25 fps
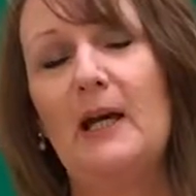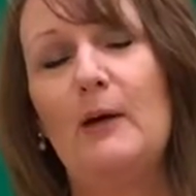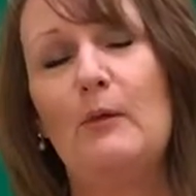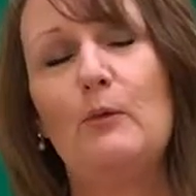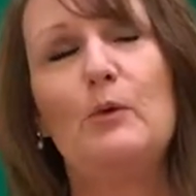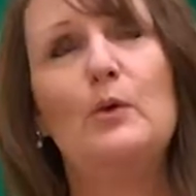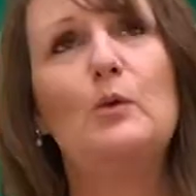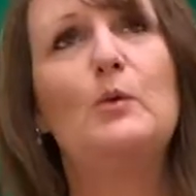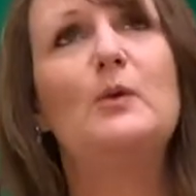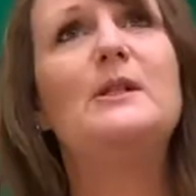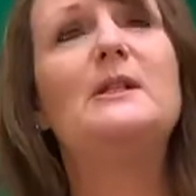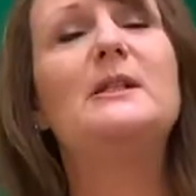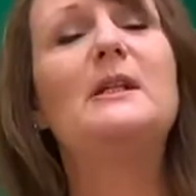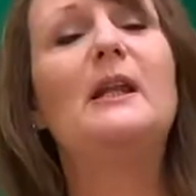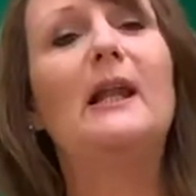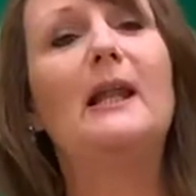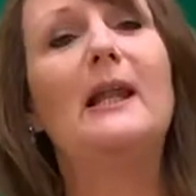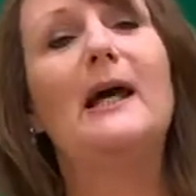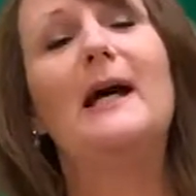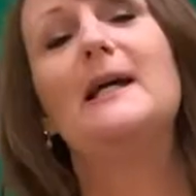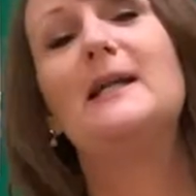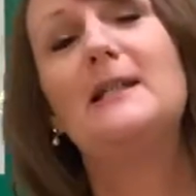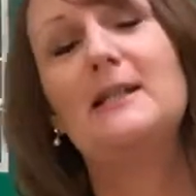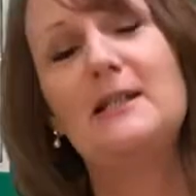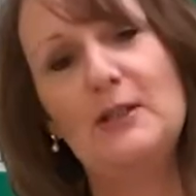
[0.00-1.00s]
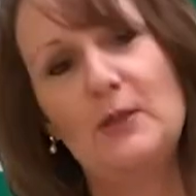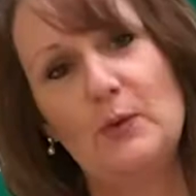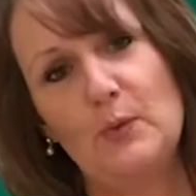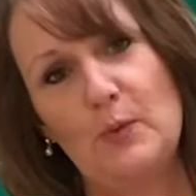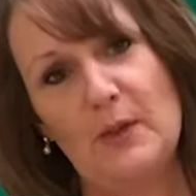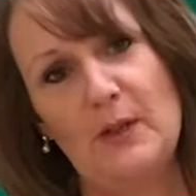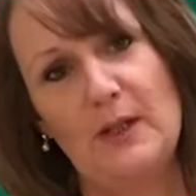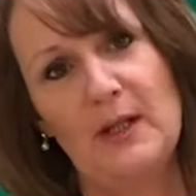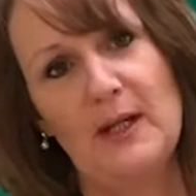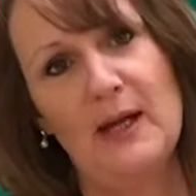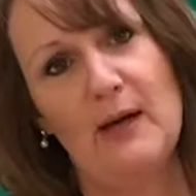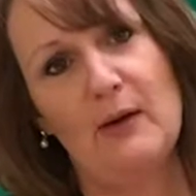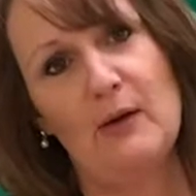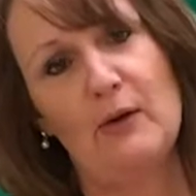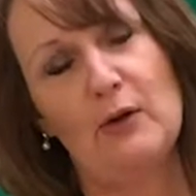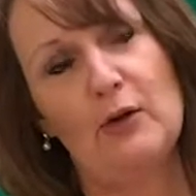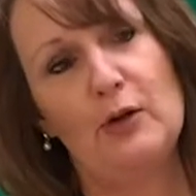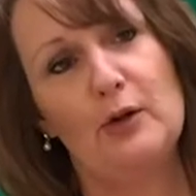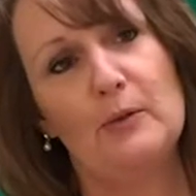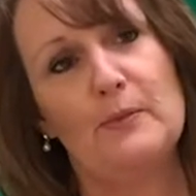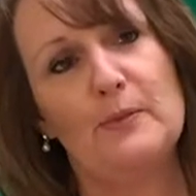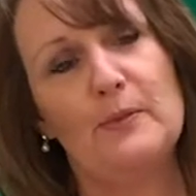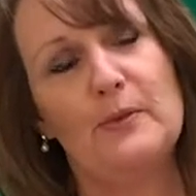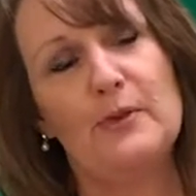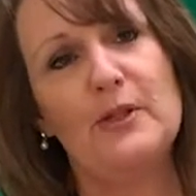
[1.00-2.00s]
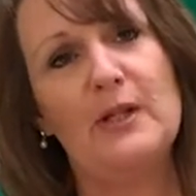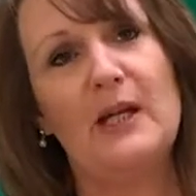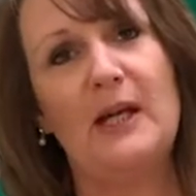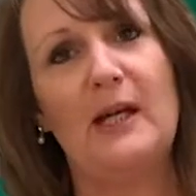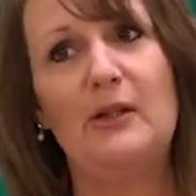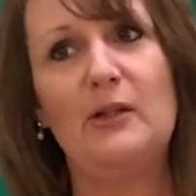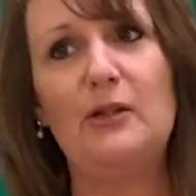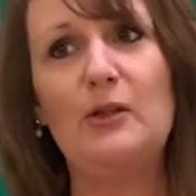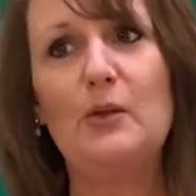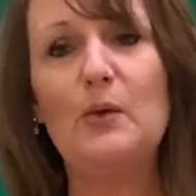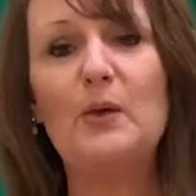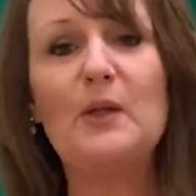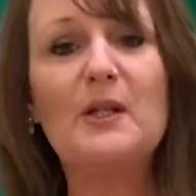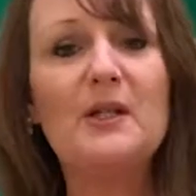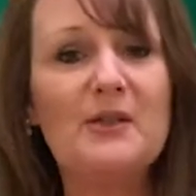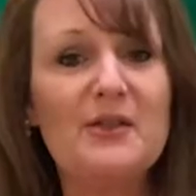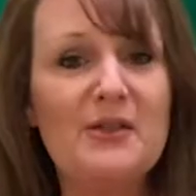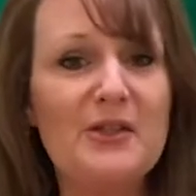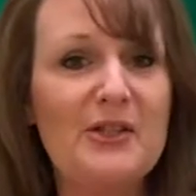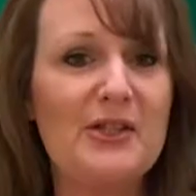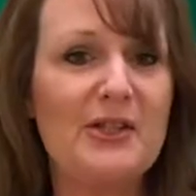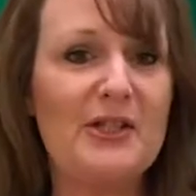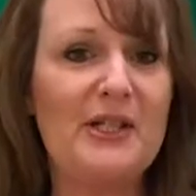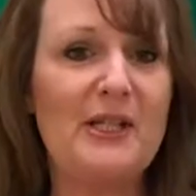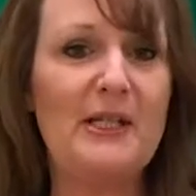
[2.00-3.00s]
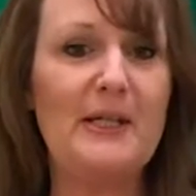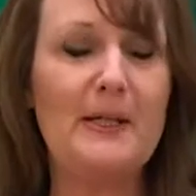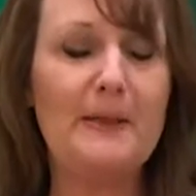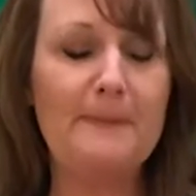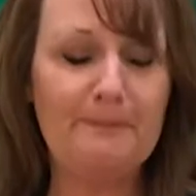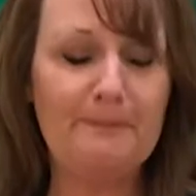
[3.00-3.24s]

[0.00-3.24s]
We were delighted with the outcomes, and you can see